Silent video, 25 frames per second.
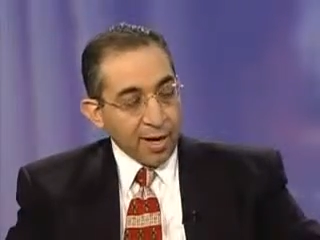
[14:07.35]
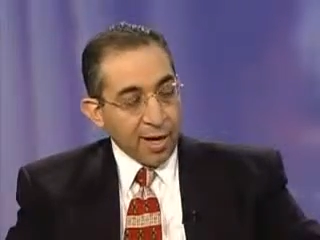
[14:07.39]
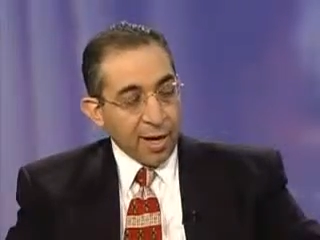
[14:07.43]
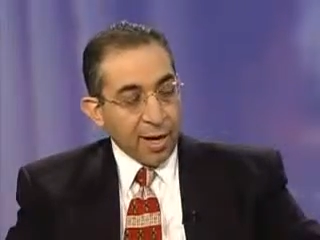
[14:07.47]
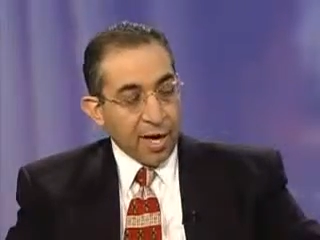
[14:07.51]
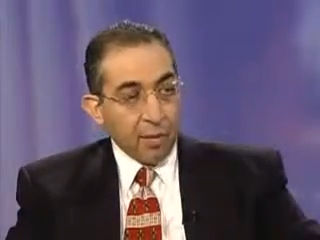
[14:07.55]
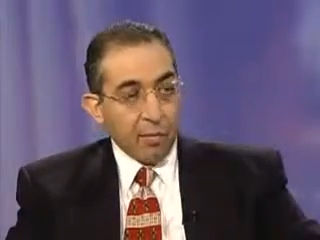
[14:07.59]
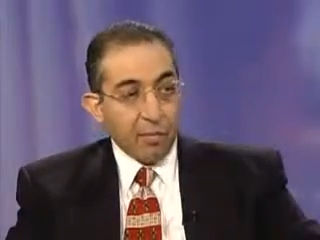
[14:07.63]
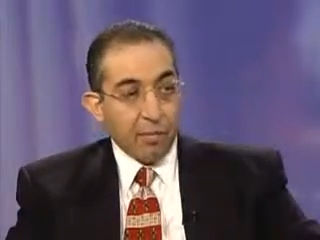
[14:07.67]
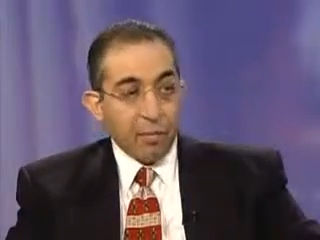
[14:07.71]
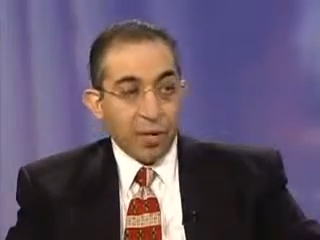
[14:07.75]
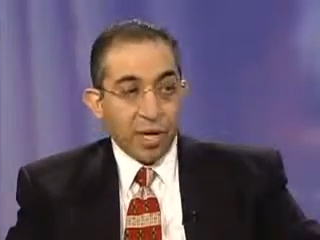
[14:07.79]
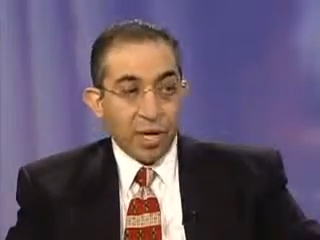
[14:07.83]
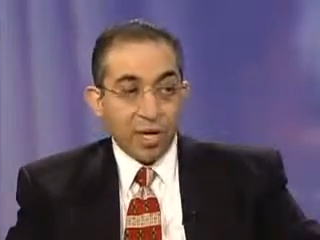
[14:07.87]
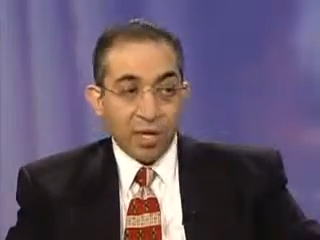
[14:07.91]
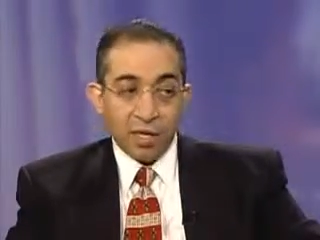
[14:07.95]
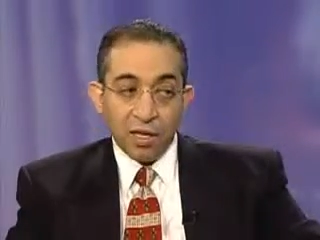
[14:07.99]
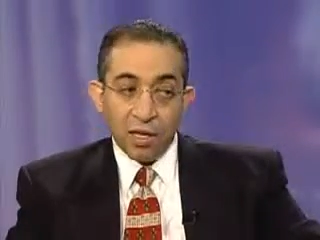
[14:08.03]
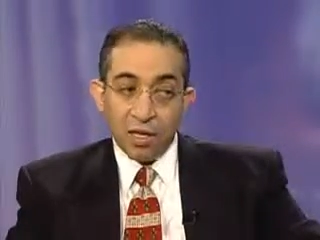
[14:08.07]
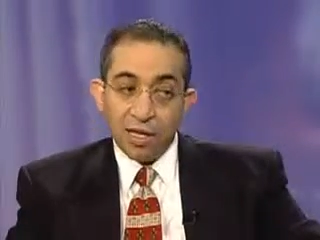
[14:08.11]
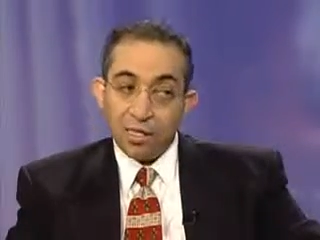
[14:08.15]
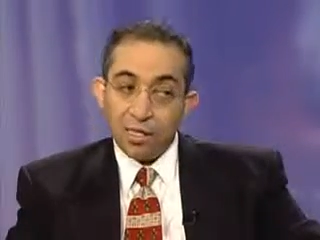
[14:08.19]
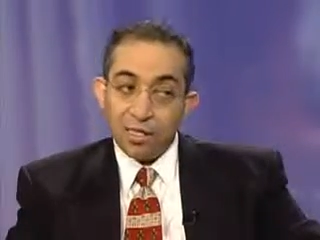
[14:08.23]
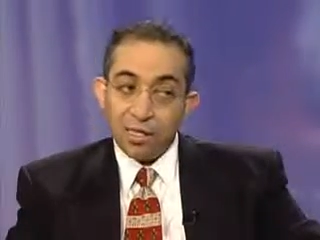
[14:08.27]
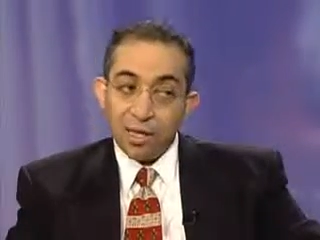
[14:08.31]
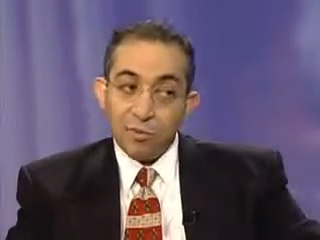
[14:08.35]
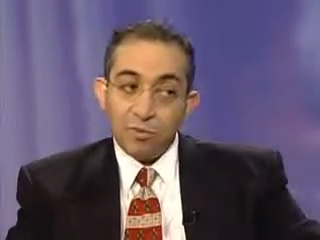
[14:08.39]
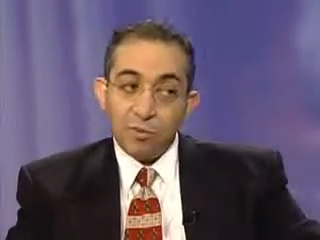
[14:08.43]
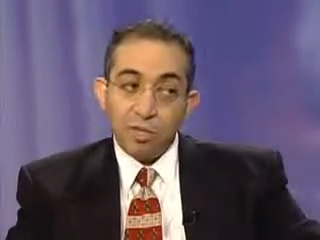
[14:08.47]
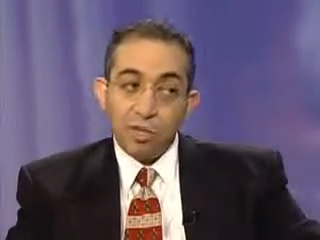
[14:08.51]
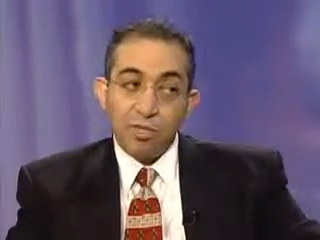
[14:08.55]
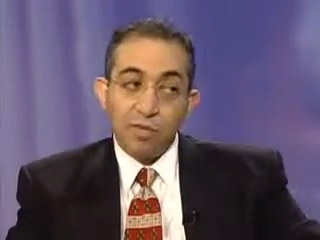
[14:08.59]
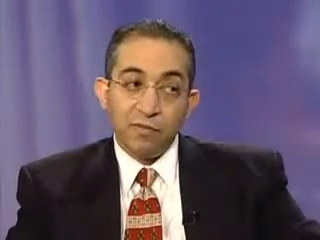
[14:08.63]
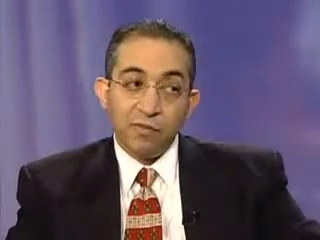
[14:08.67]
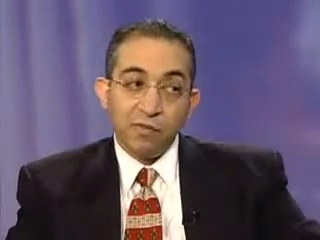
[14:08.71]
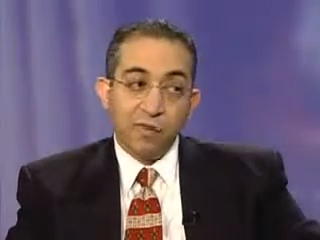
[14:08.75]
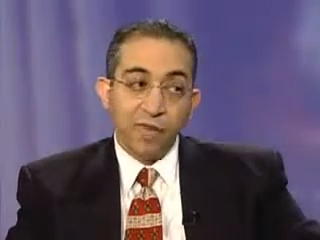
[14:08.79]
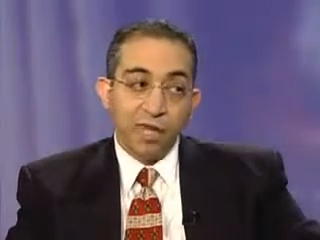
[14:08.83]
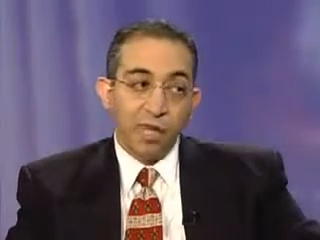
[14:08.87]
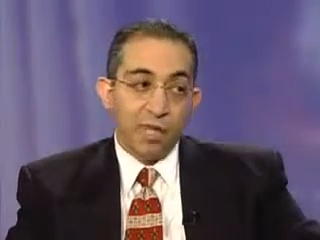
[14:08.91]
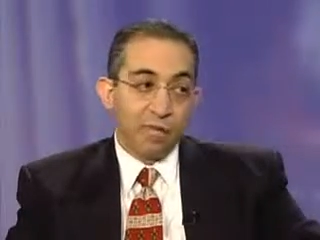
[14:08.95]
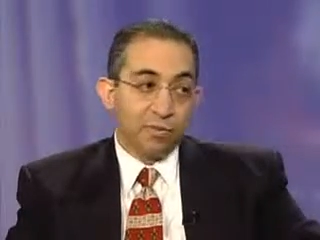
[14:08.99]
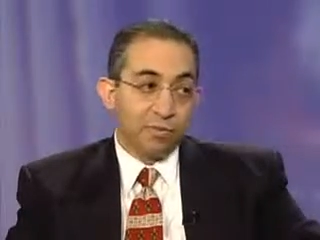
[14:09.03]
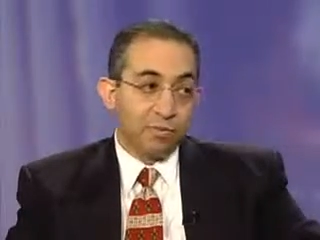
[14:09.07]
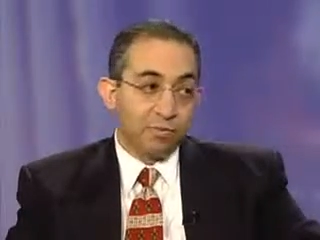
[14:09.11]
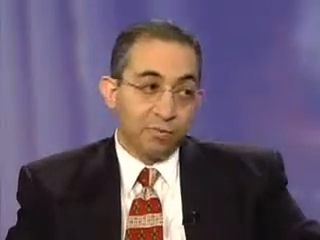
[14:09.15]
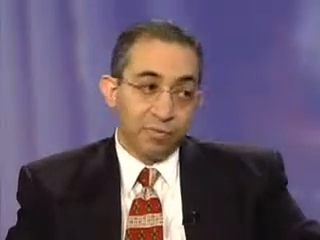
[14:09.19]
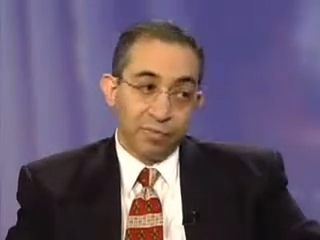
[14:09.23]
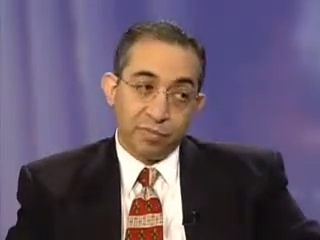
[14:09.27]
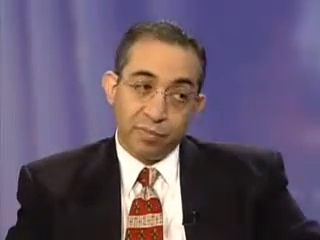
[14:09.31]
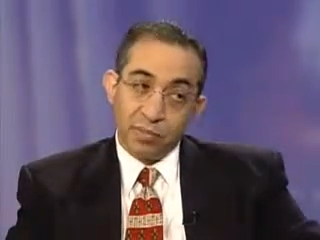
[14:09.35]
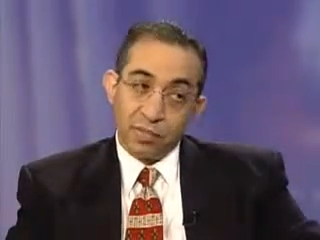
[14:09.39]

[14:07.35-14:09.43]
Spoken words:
But anytime you develop